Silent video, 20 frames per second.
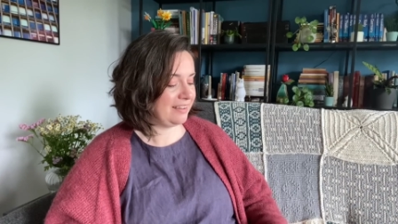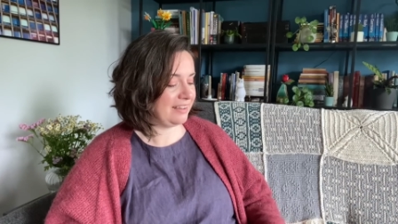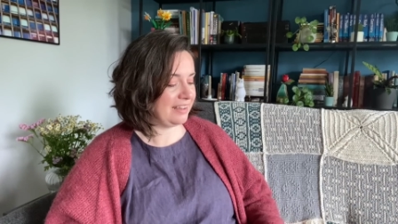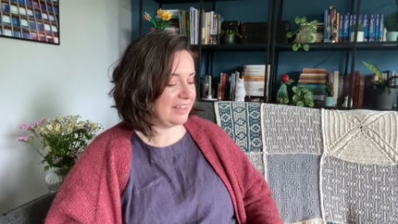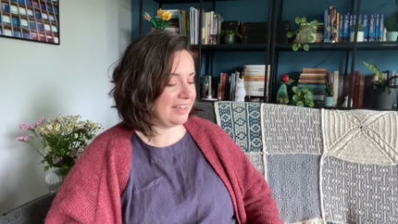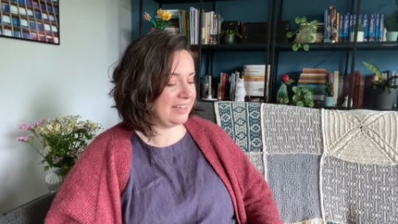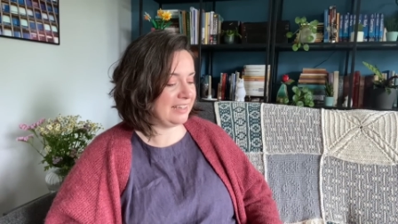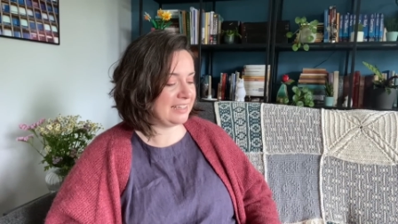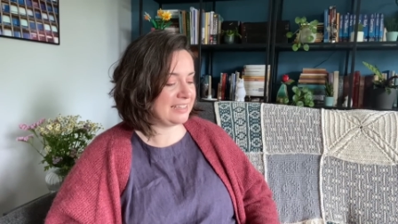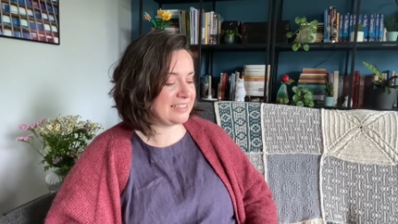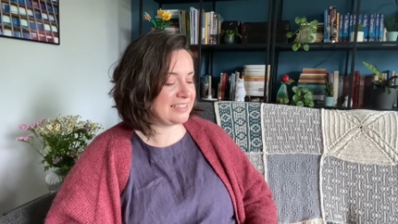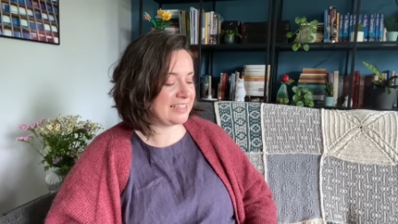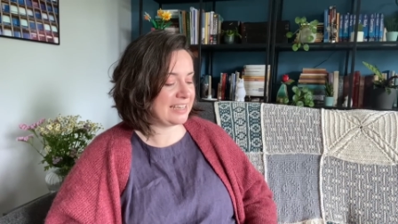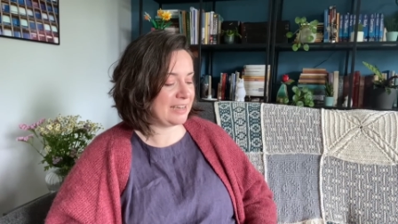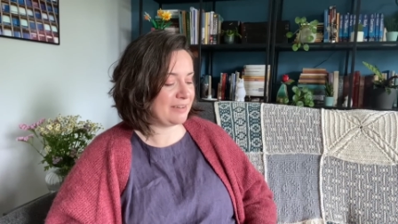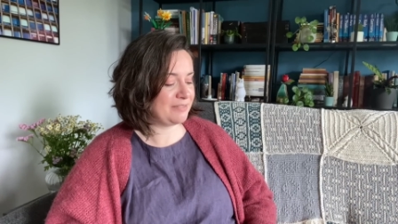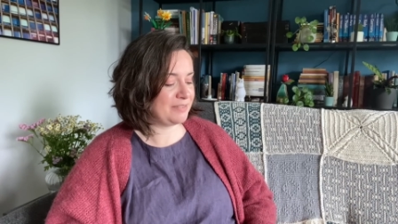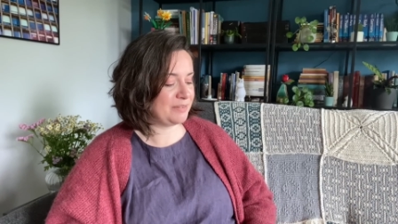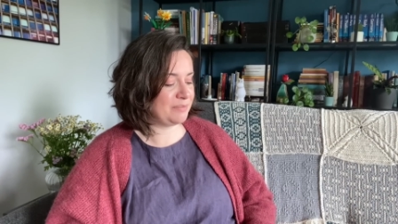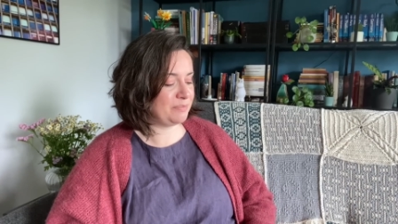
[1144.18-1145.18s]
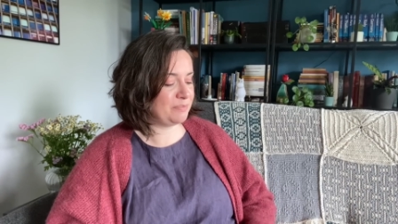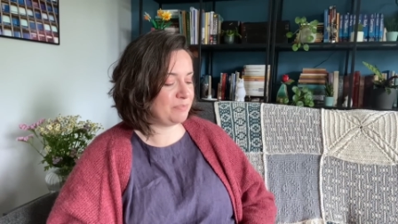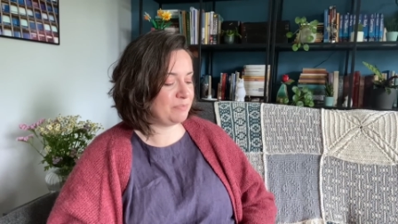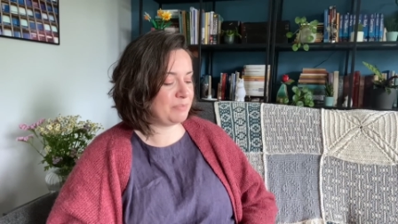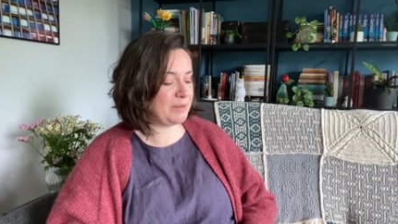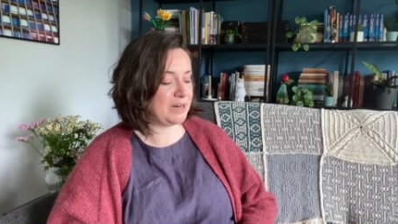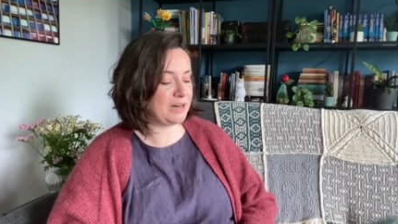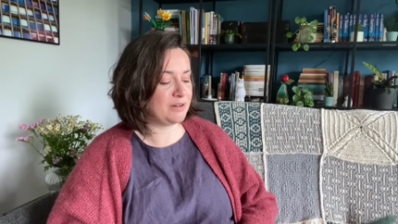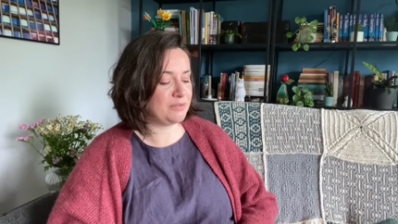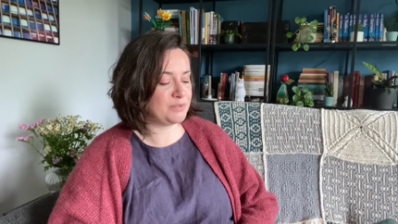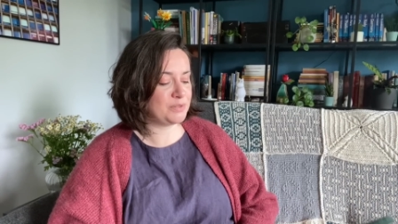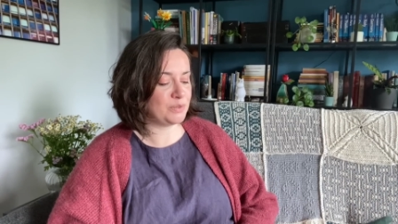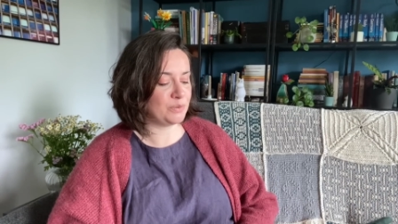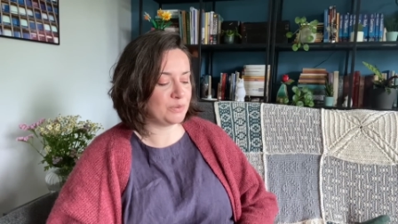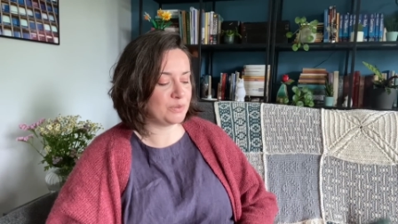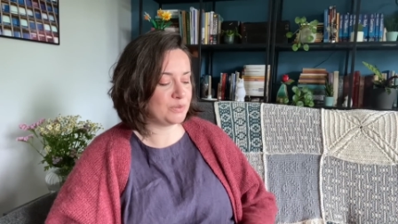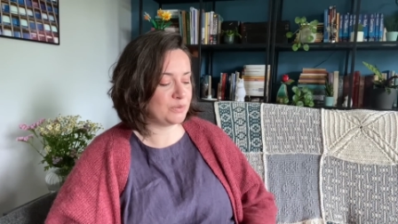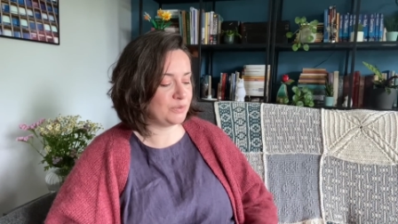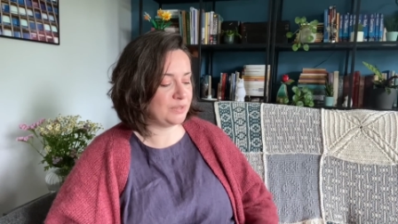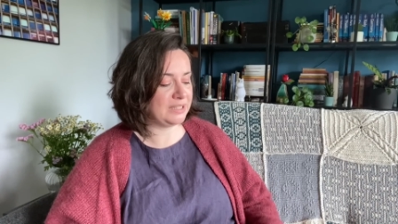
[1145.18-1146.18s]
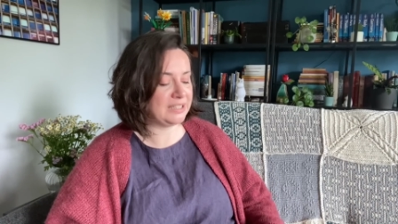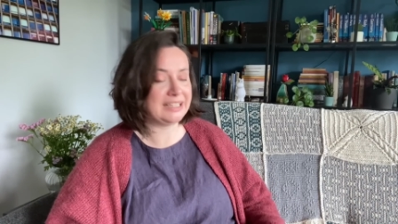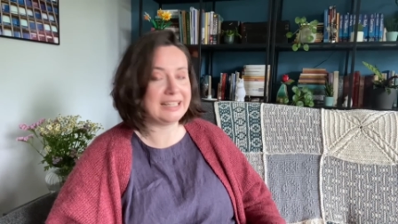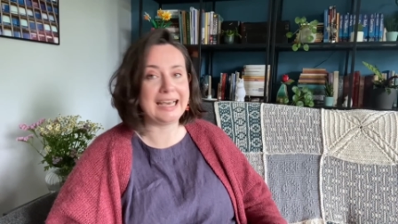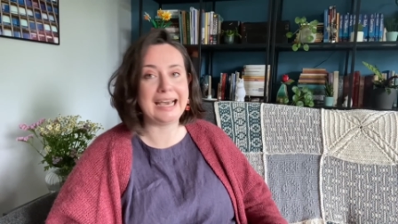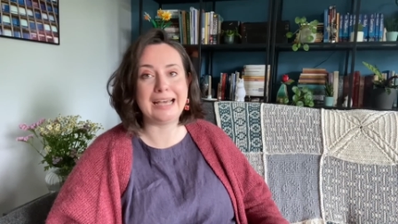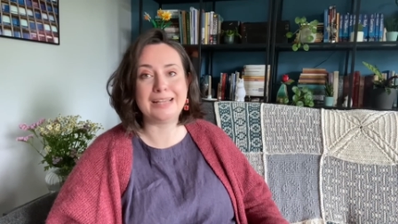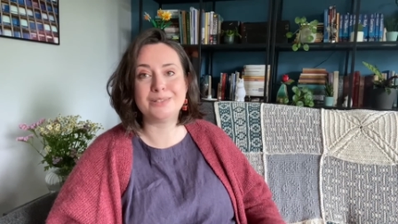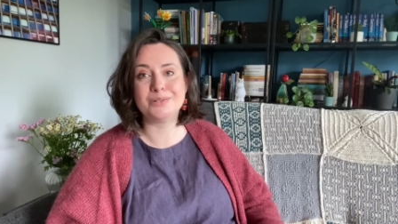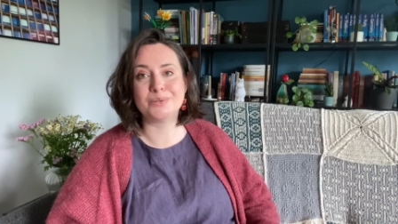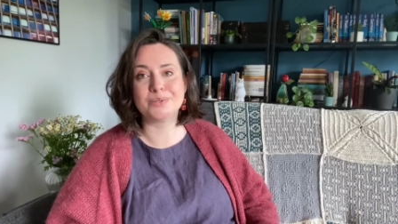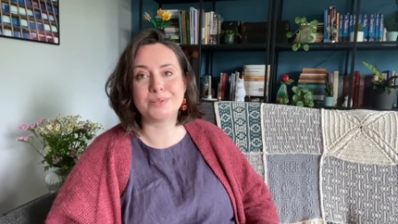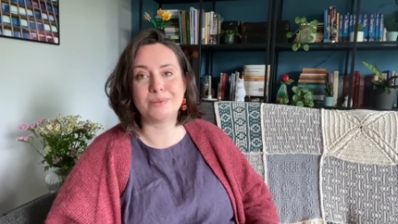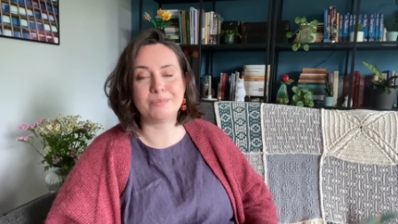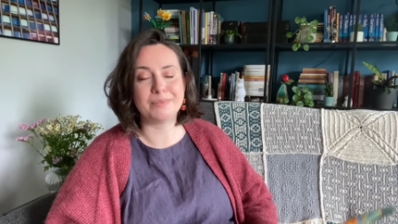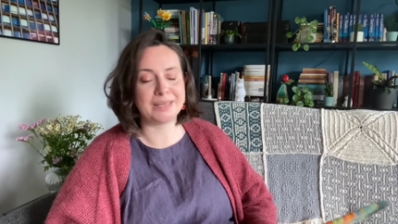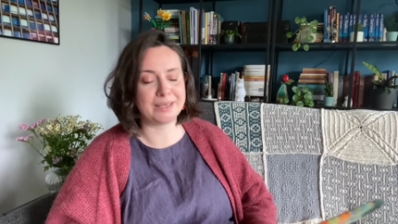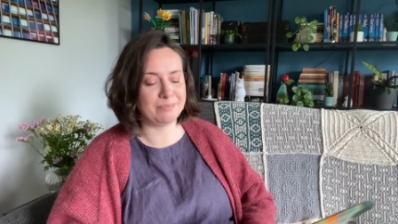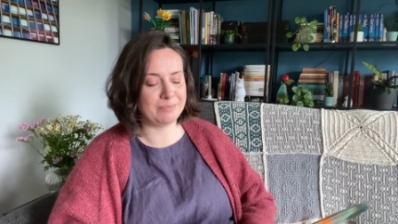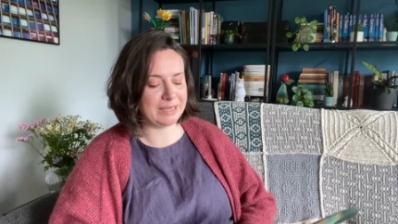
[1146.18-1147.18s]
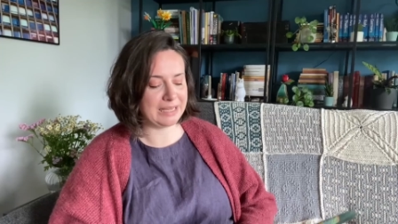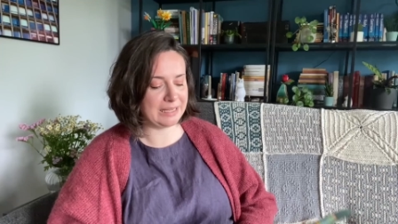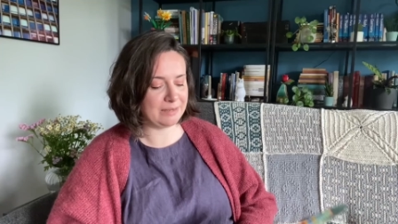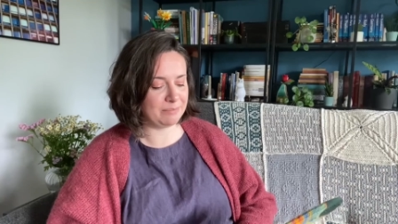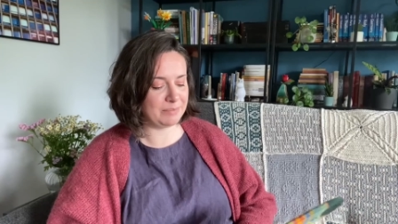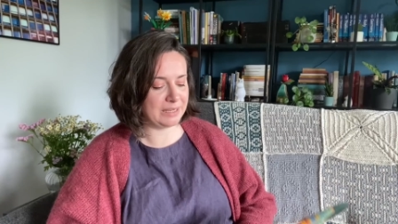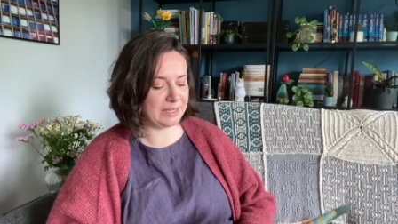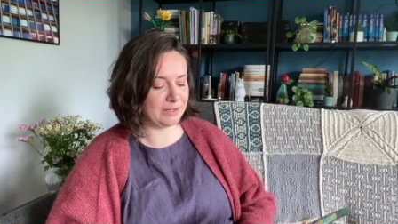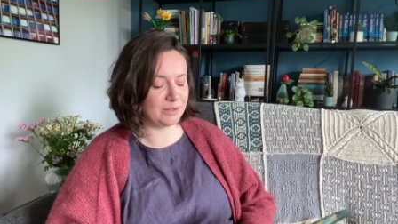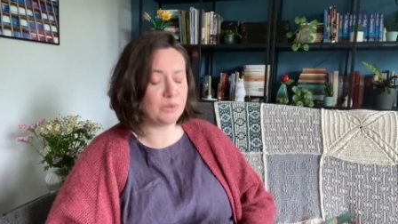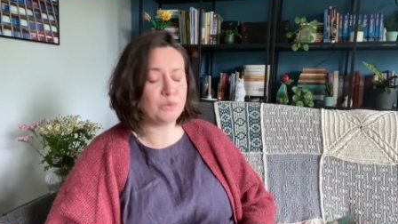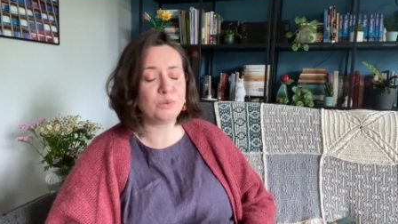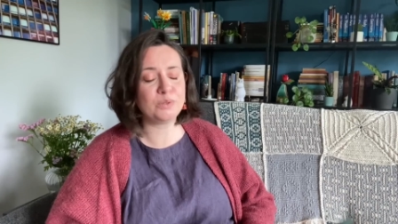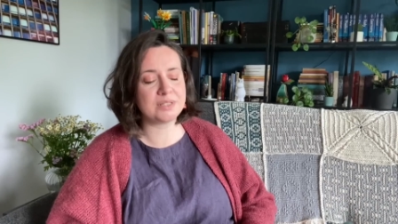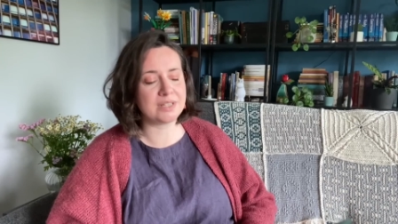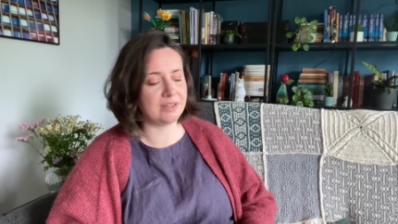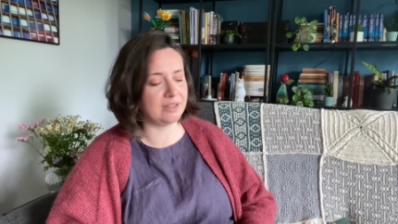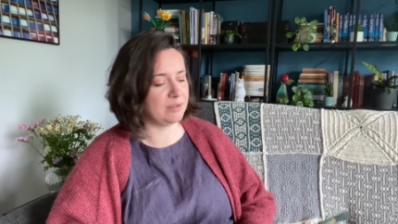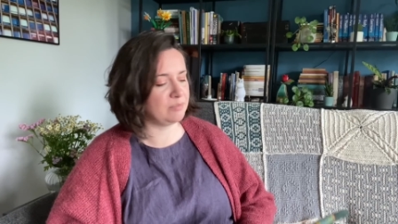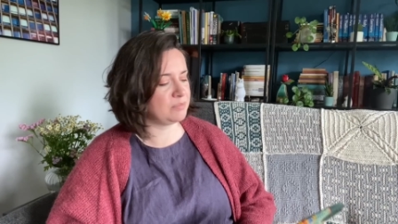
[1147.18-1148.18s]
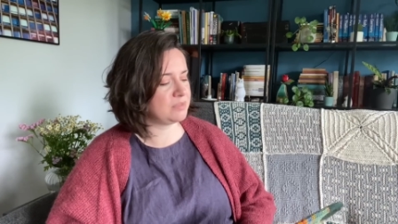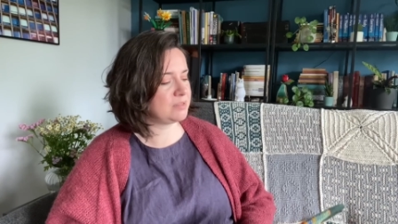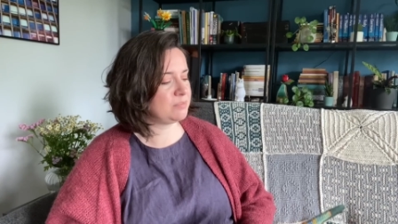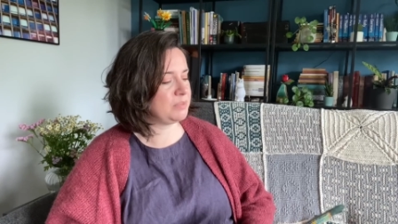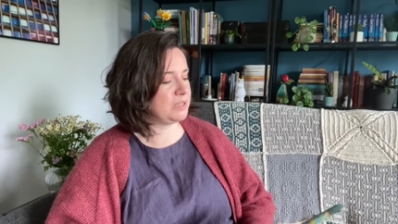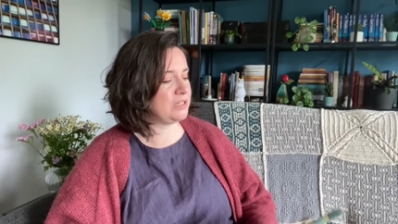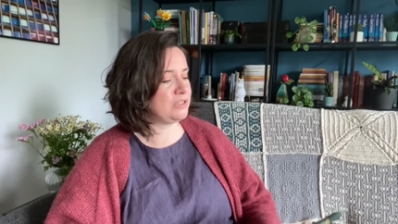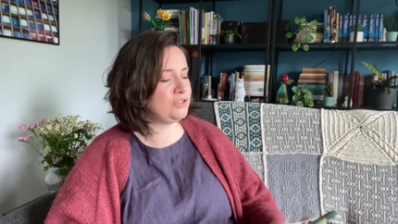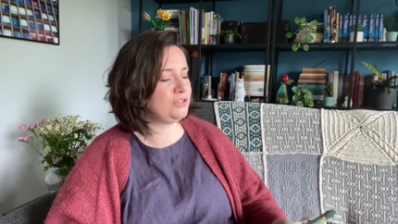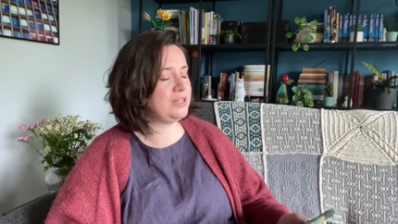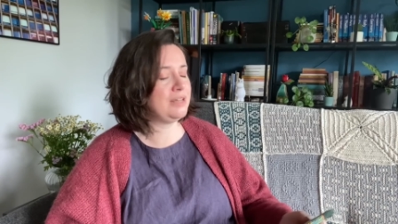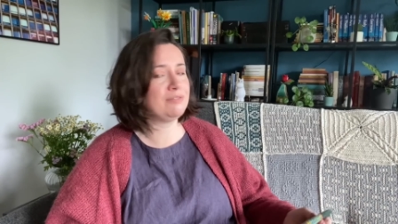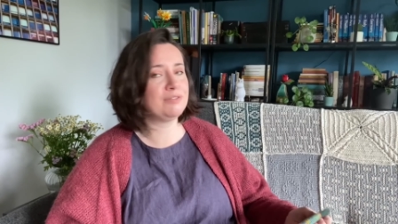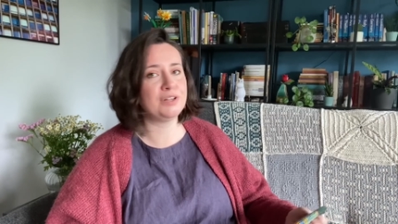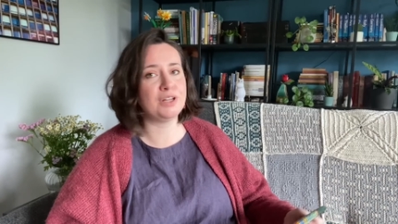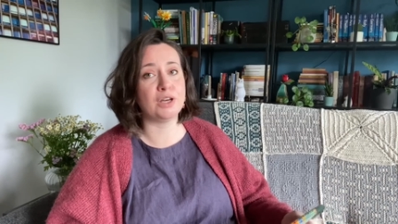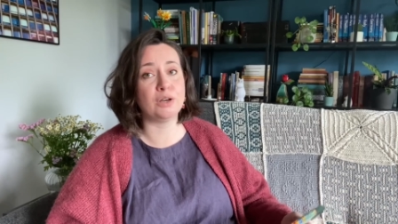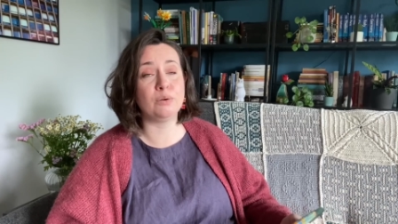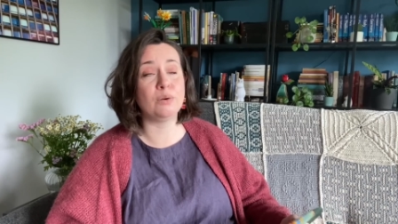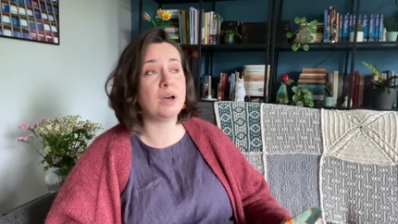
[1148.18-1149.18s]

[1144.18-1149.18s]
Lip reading: I like to have a pair of socks or a little hat or something in my handbag at all times, because you never know.